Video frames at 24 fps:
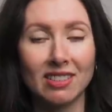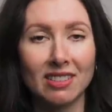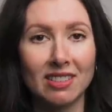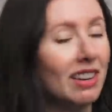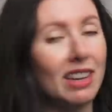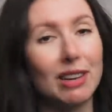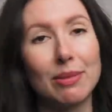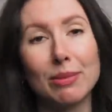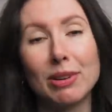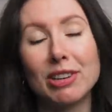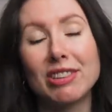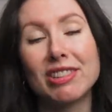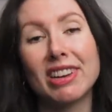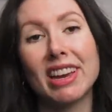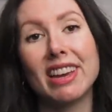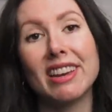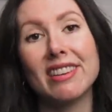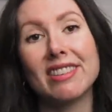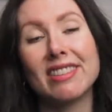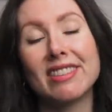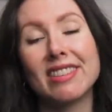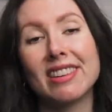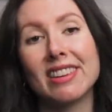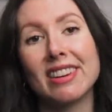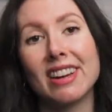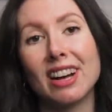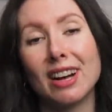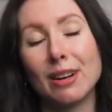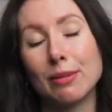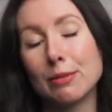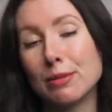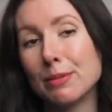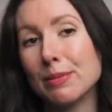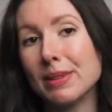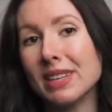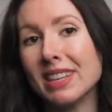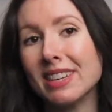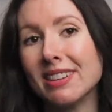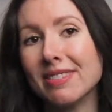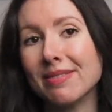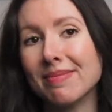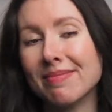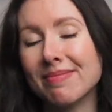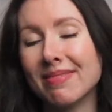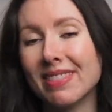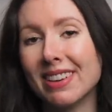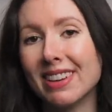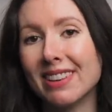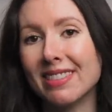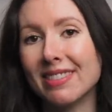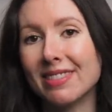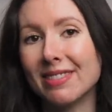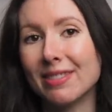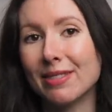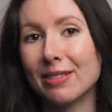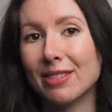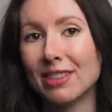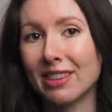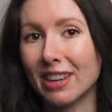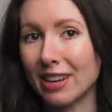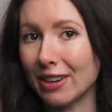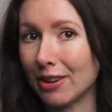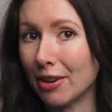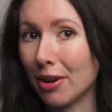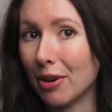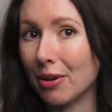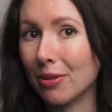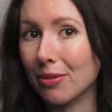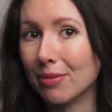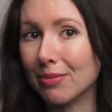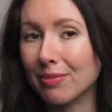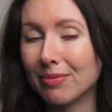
in which case it helps me say no.